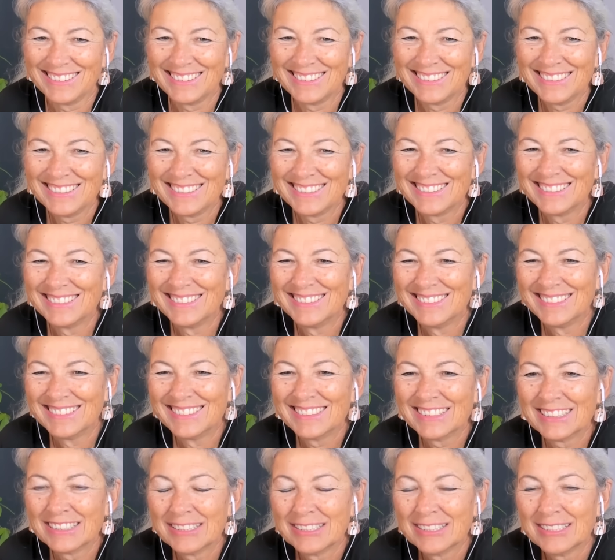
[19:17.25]

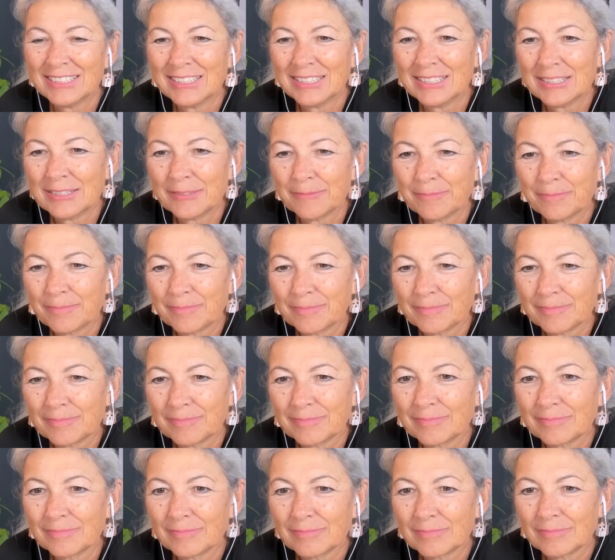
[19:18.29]

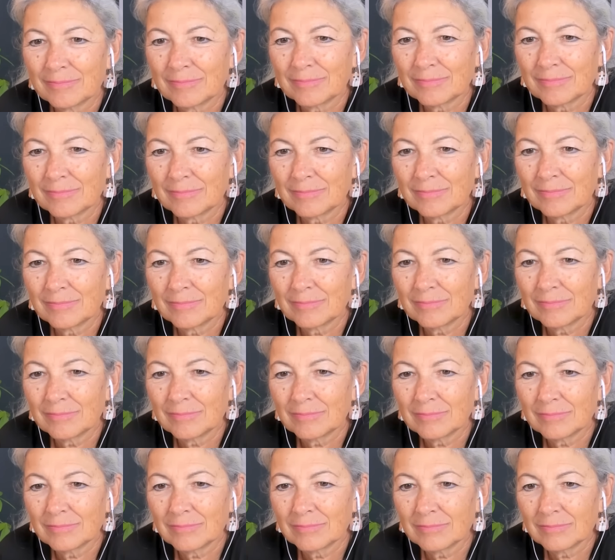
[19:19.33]

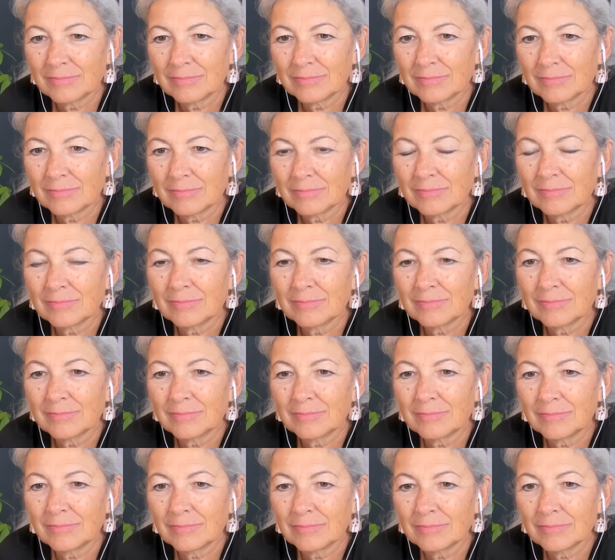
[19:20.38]

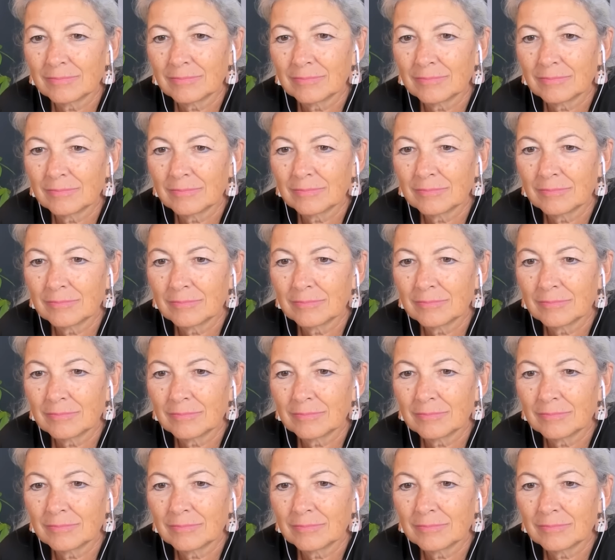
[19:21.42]
No words are spoken by the person on screen.